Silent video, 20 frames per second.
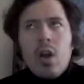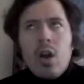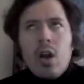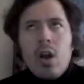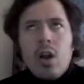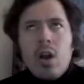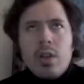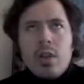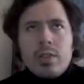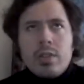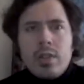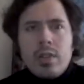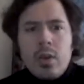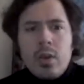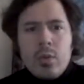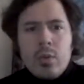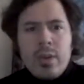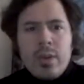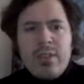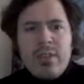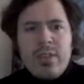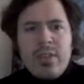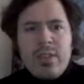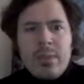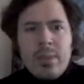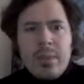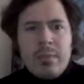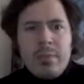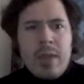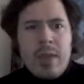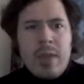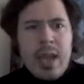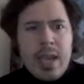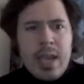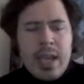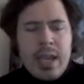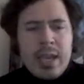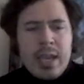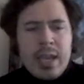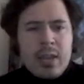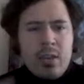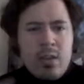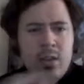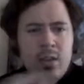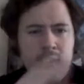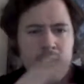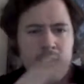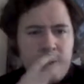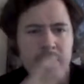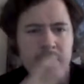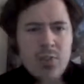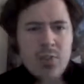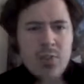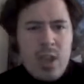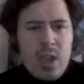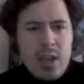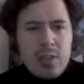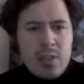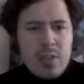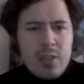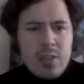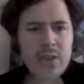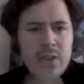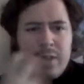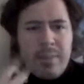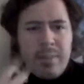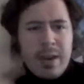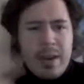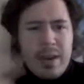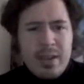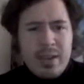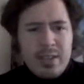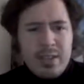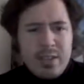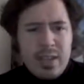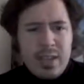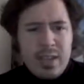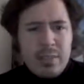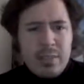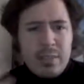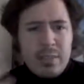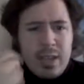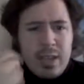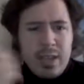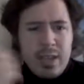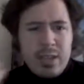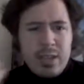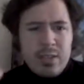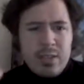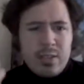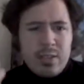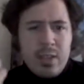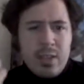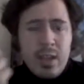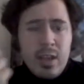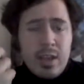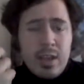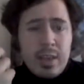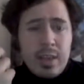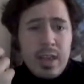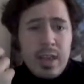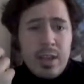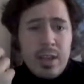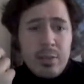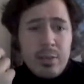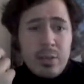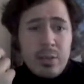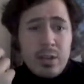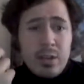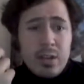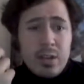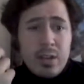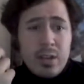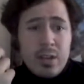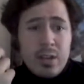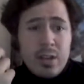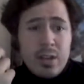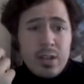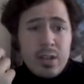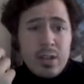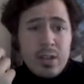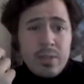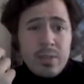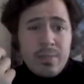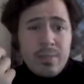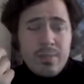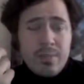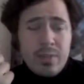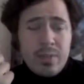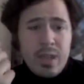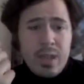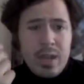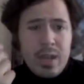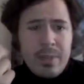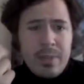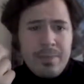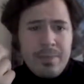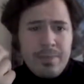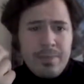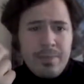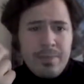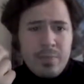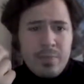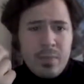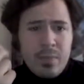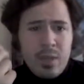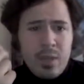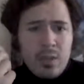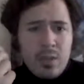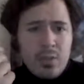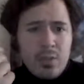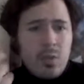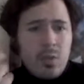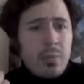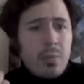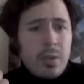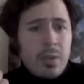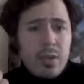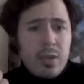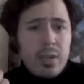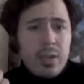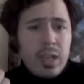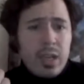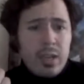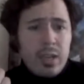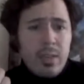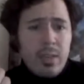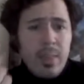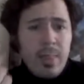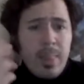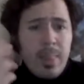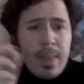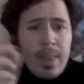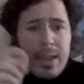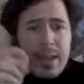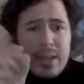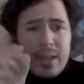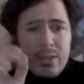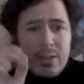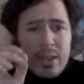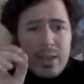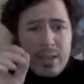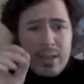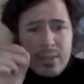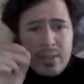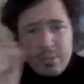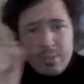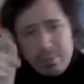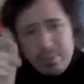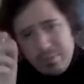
Also refilming my close-up shots during the Barrett scene because they were too blurry, and I tried to